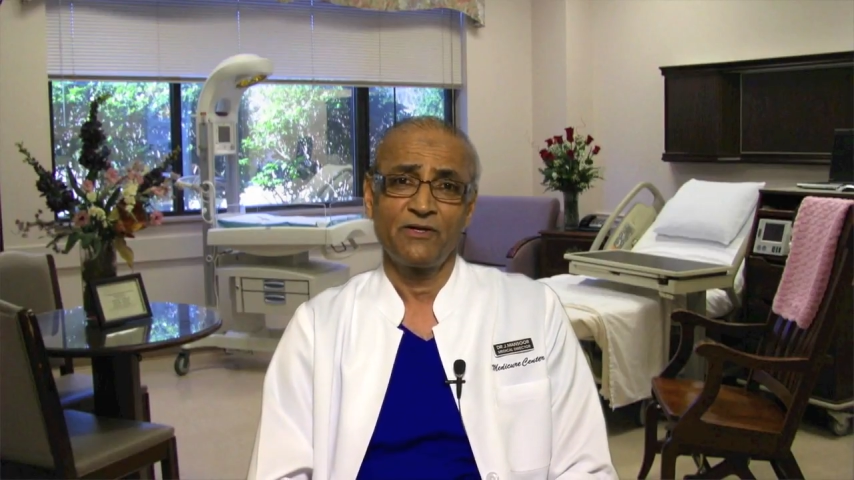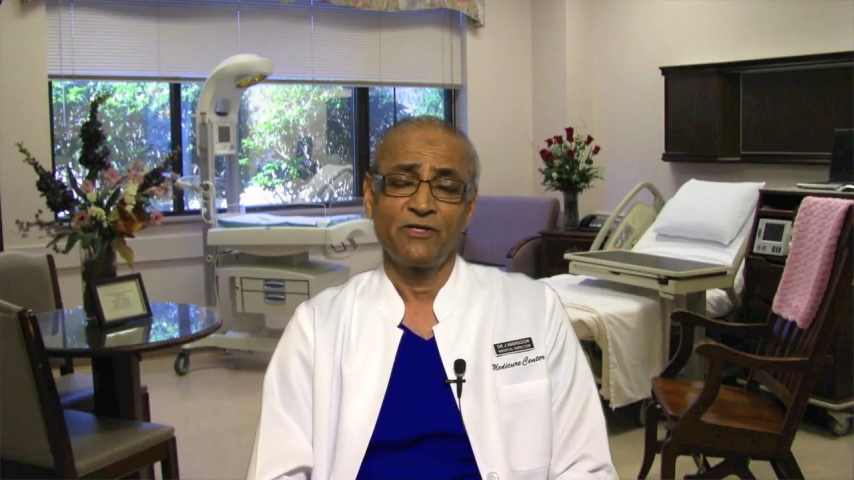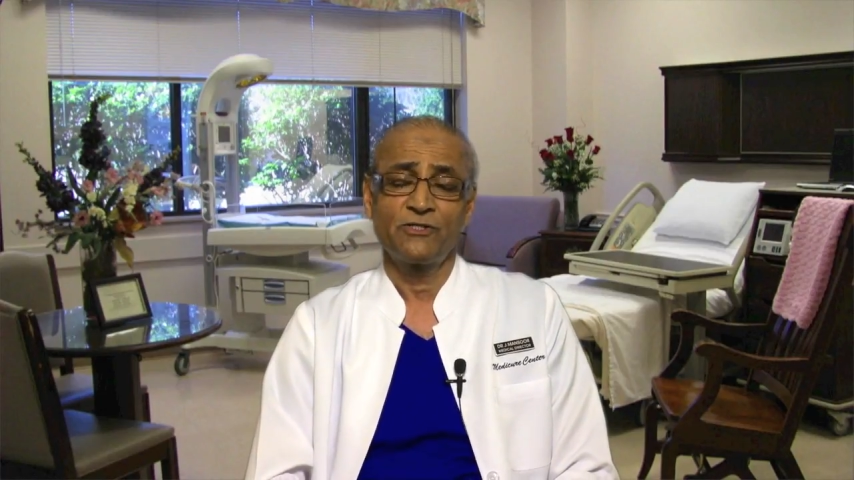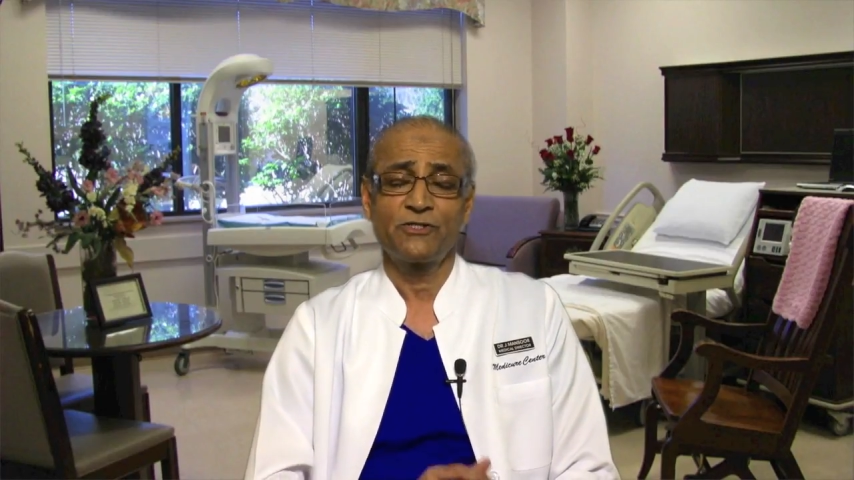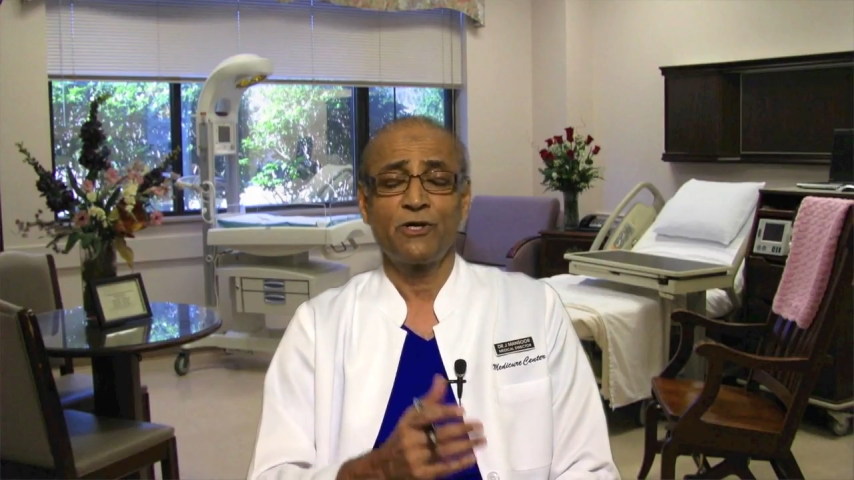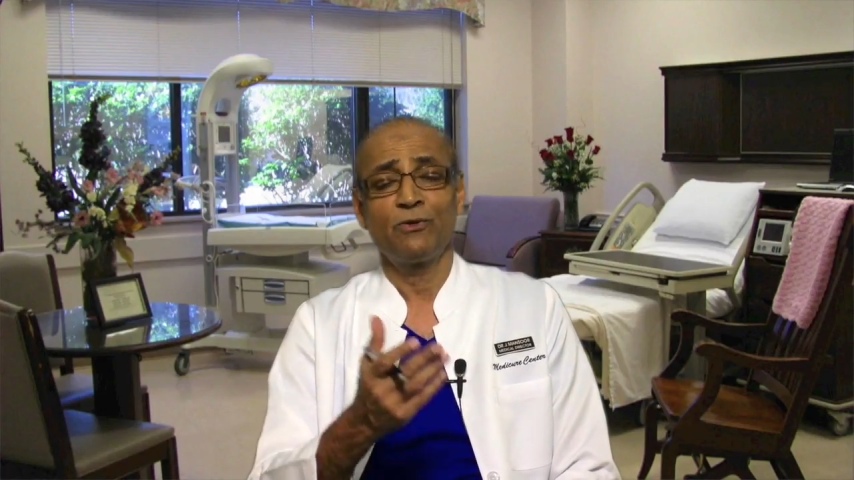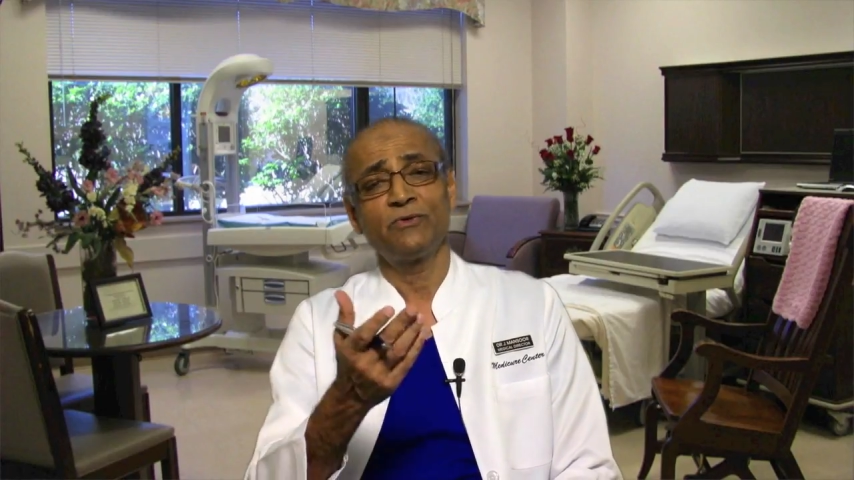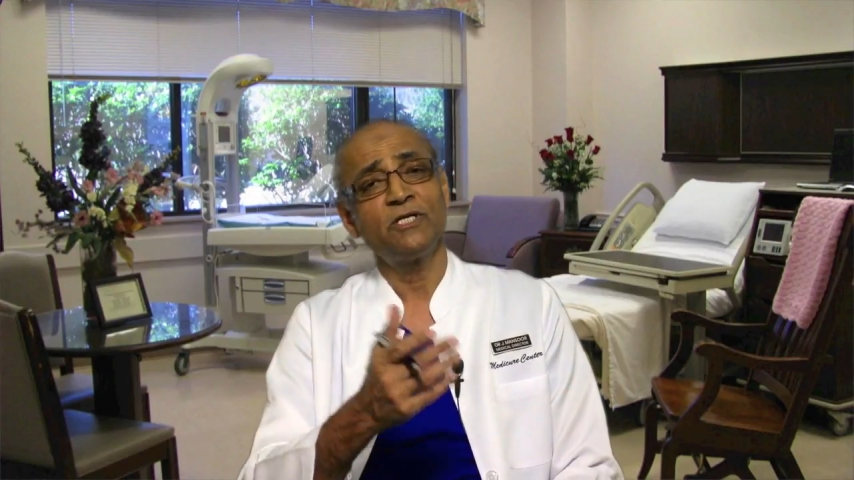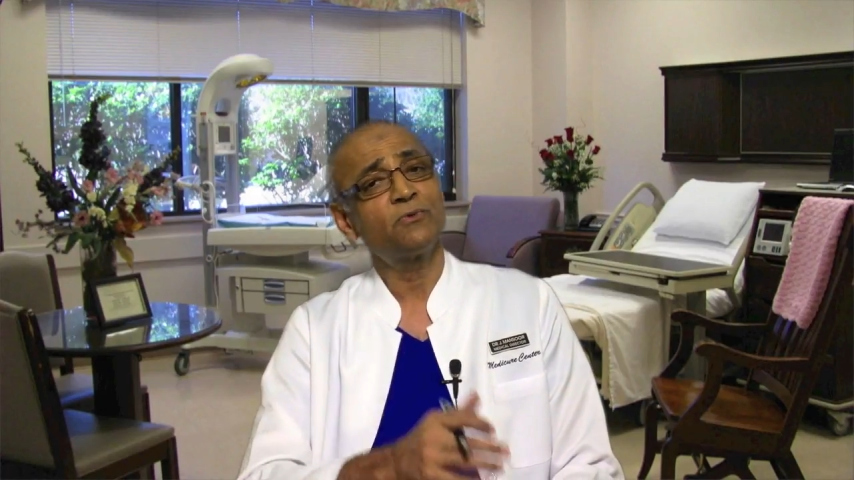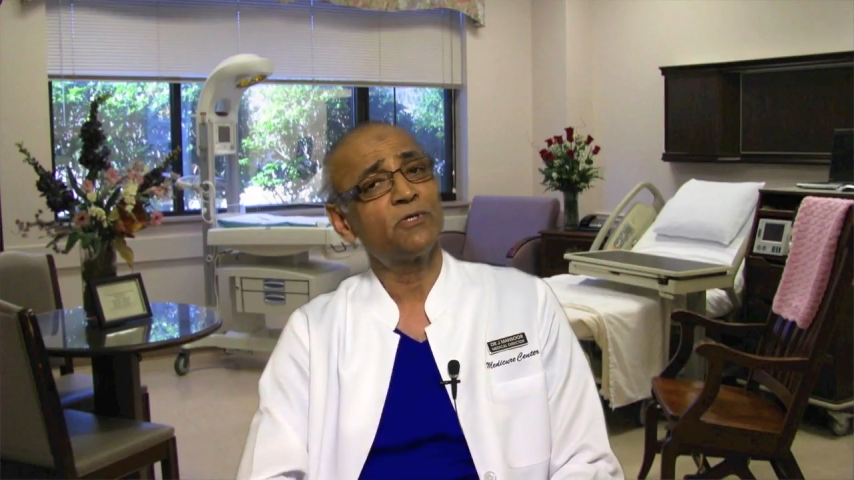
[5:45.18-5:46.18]
So
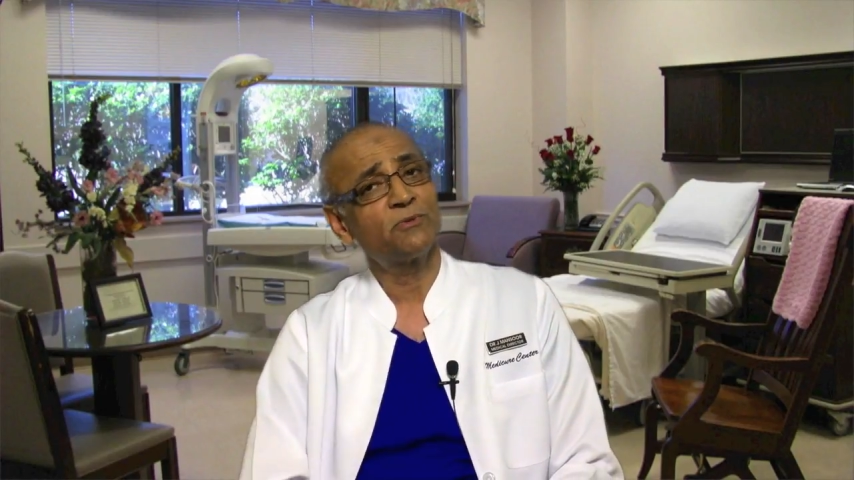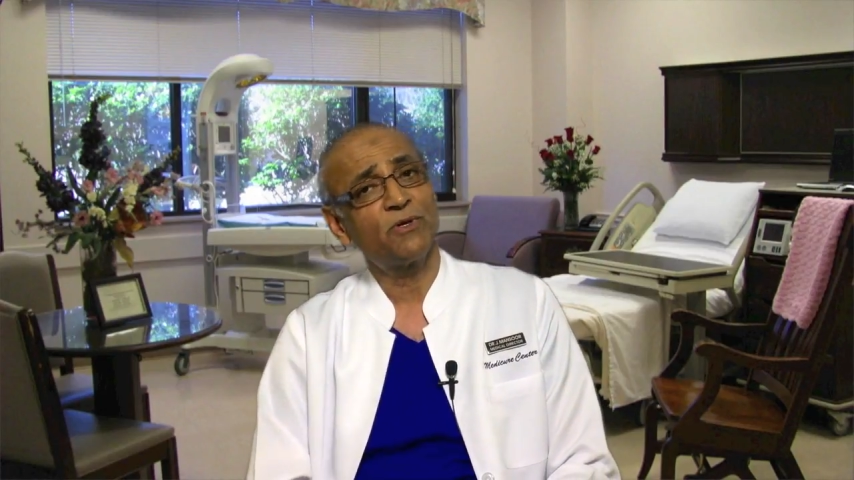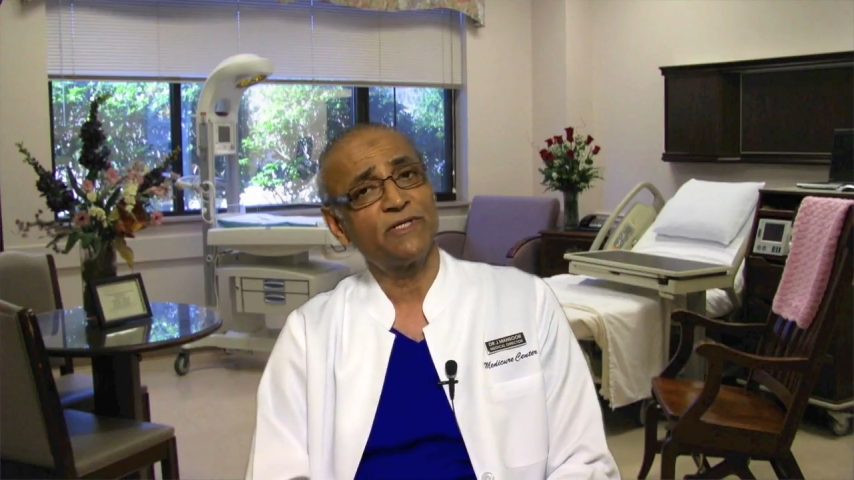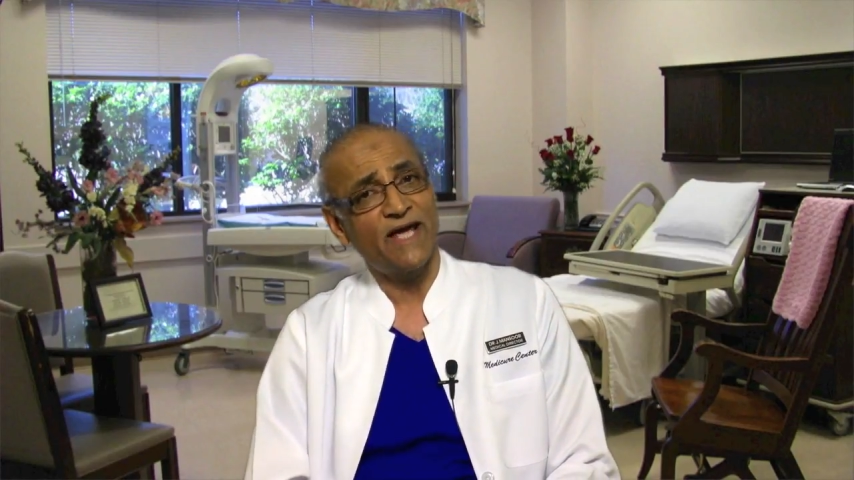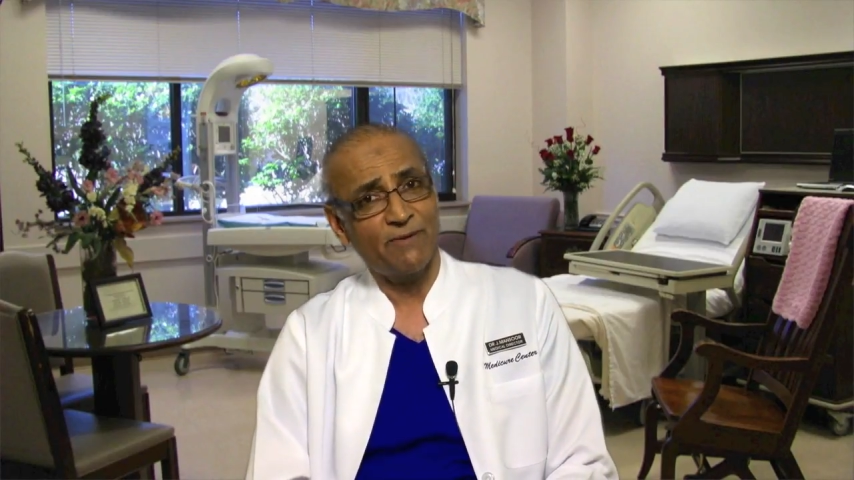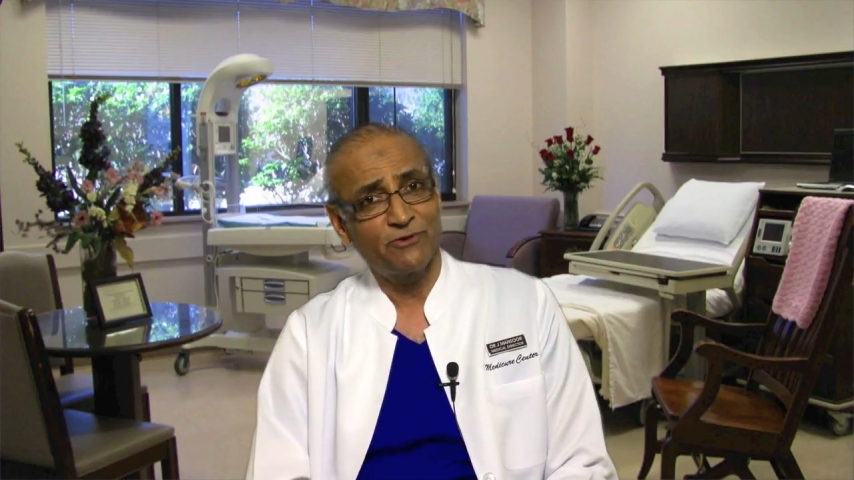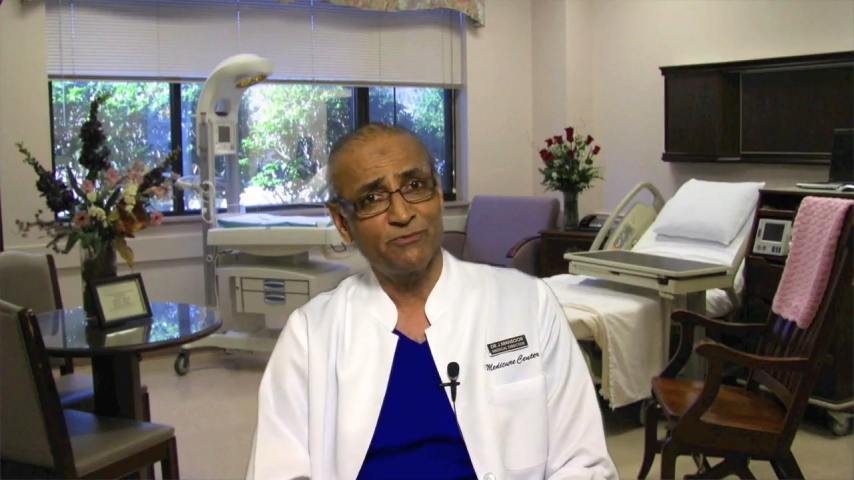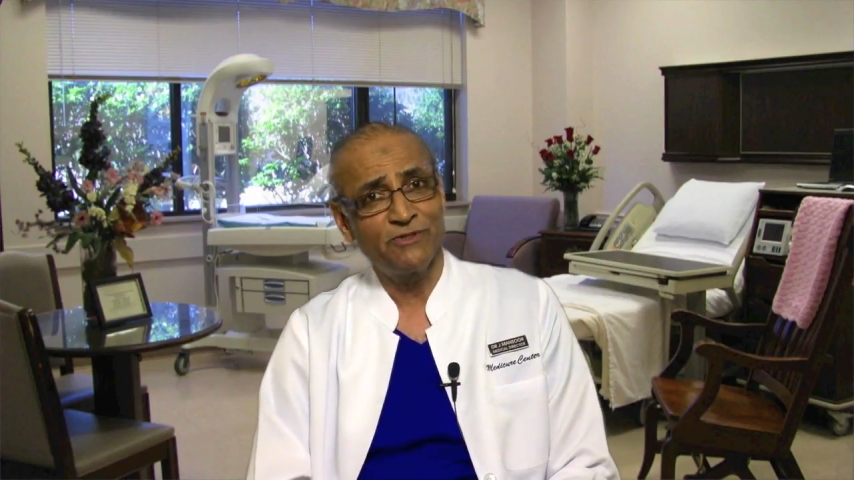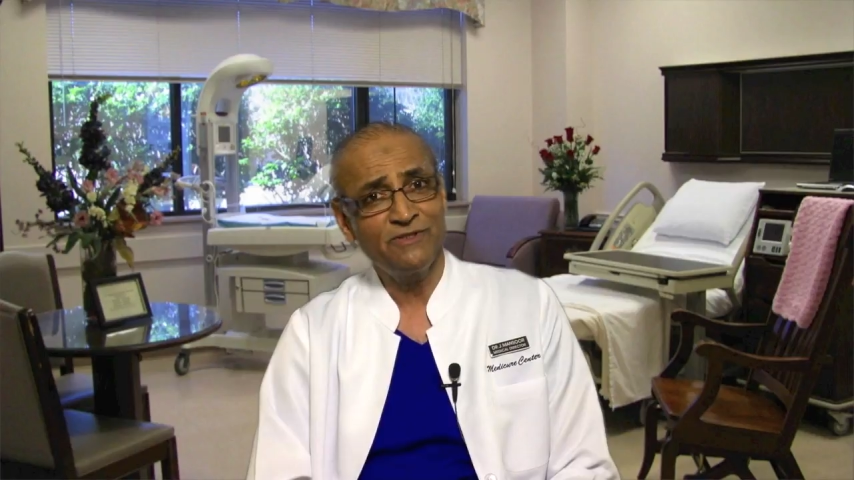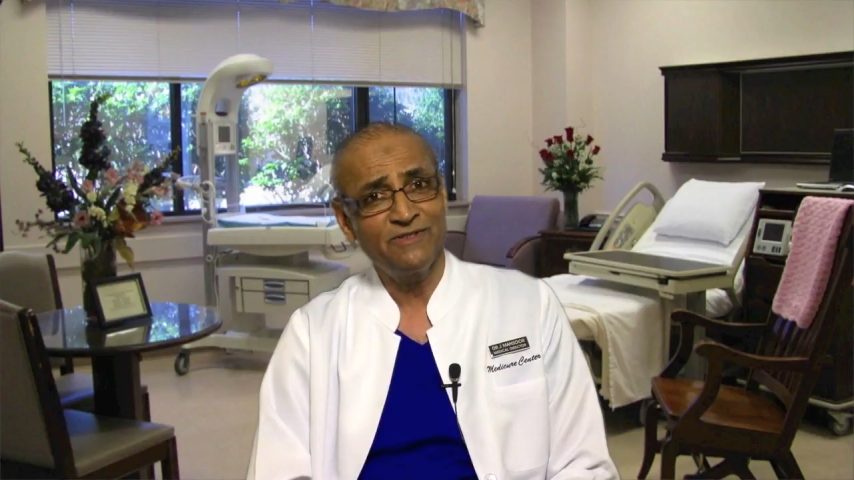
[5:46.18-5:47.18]
this was about the
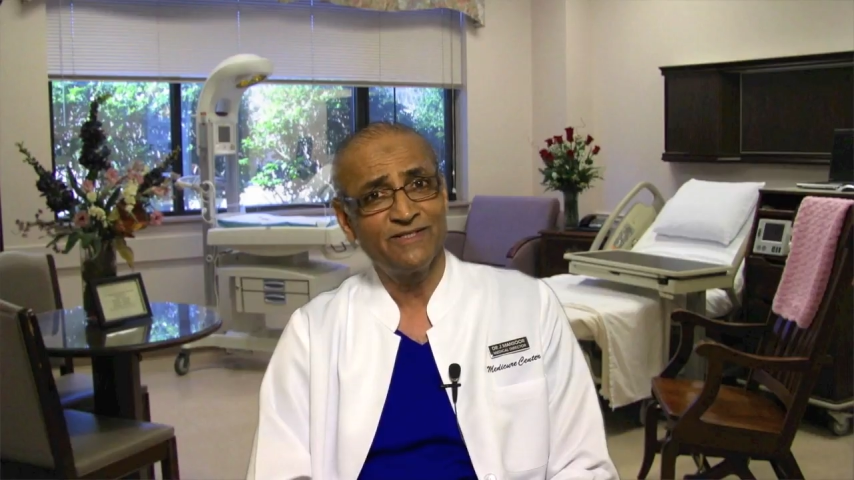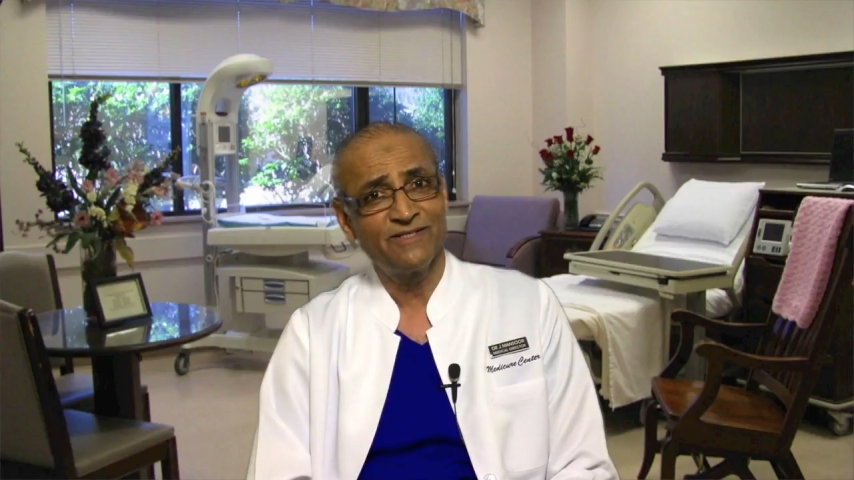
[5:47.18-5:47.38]
abdomen.